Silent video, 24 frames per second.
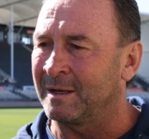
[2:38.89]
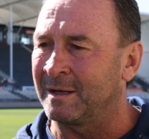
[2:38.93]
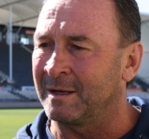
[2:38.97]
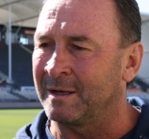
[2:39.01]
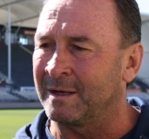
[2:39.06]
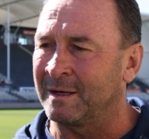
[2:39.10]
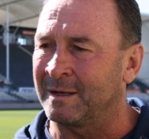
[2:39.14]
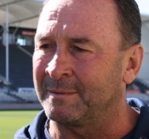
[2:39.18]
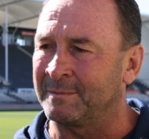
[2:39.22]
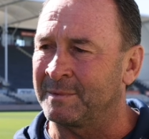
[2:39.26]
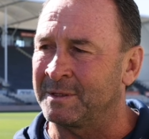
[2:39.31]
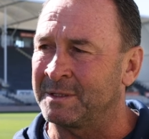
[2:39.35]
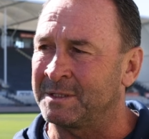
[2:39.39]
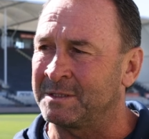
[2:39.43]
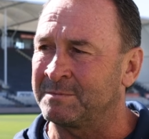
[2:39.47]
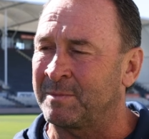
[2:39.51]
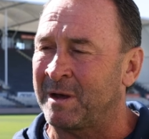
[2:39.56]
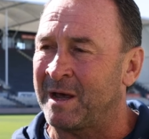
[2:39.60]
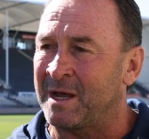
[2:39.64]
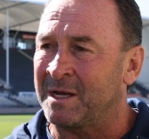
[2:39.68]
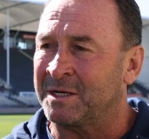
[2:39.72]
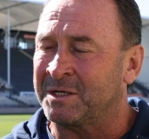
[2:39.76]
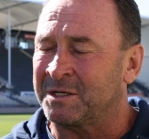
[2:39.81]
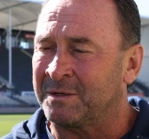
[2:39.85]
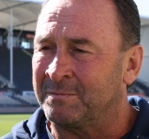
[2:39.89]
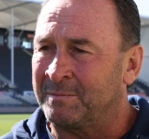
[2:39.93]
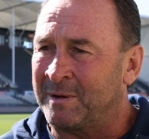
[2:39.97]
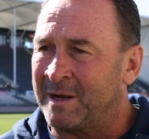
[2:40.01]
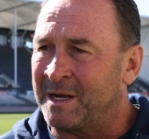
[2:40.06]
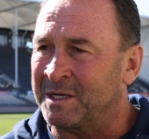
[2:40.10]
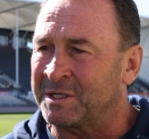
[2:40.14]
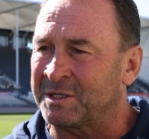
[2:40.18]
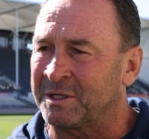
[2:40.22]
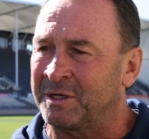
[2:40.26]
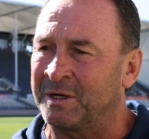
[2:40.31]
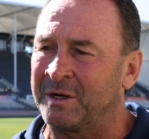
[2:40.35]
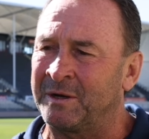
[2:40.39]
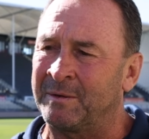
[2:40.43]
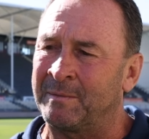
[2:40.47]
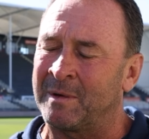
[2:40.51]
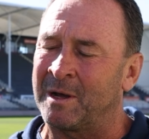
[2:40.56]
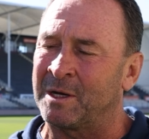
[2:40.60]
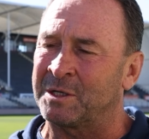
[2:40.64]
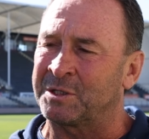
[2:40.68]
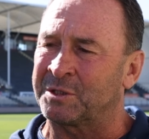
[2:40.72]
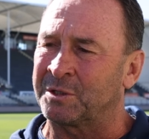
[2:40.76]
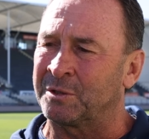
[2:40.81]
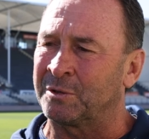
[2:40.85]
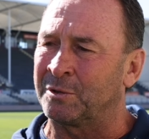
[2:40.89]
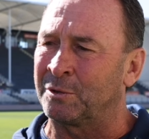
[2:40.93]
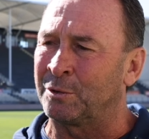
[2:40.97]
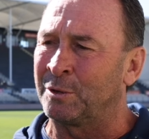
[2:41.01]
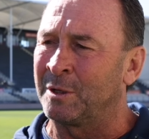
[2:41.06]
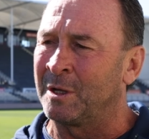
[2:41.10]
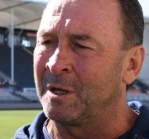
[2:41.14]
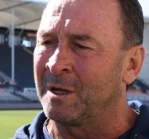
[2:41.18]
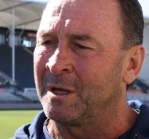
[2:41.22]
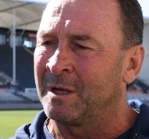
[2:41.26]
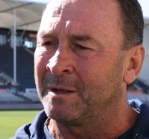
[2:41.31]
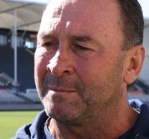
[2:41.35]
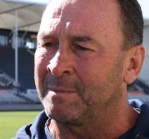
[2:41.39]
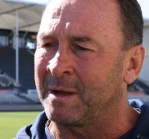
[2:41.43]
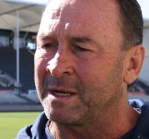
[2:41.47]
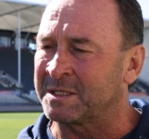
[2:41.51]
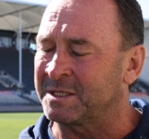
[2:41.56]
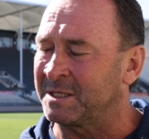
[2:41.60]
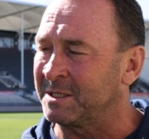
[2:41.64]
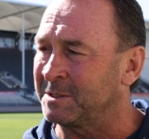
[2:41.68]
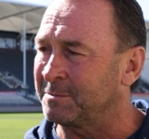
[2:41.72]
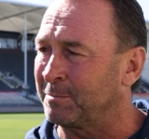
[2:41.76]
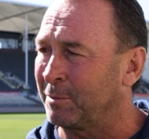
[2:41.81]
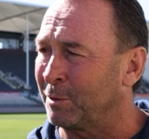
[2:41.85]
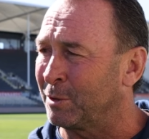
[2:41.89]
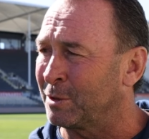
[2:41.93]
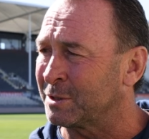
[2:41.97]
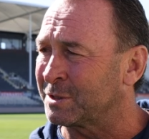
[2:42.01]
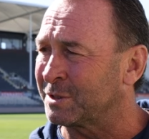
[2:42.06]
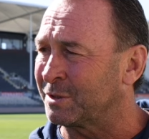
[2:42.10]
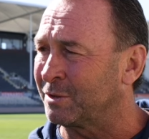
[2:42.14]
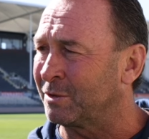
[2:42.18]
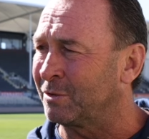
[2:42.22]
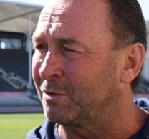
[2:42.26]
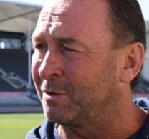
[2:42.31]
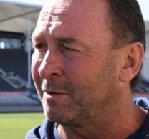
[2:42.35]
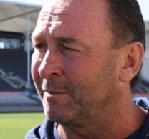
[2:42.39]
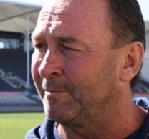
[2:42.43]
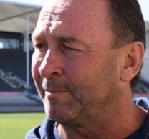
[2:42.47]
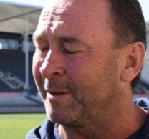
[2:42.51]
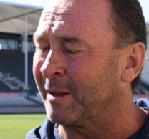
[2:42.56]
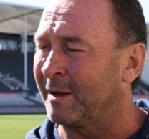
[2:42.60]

Um, he's passionate, emotional, makes things personal.